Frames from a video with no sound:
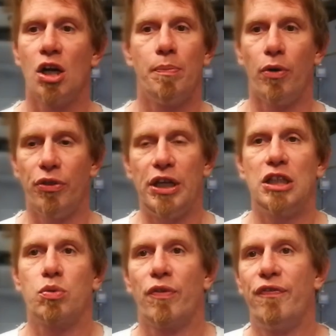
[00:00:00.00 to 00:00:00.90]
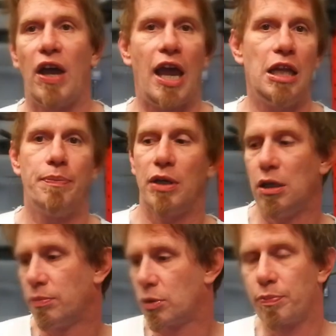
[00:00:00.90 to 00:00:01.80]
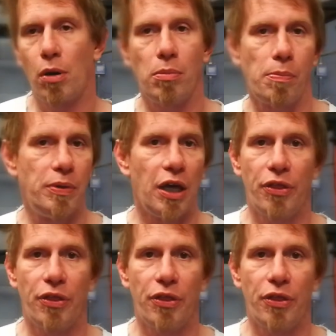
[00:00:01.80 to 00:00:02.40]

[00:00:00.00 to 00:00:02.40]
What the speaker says: but these would fit anybody up to probably a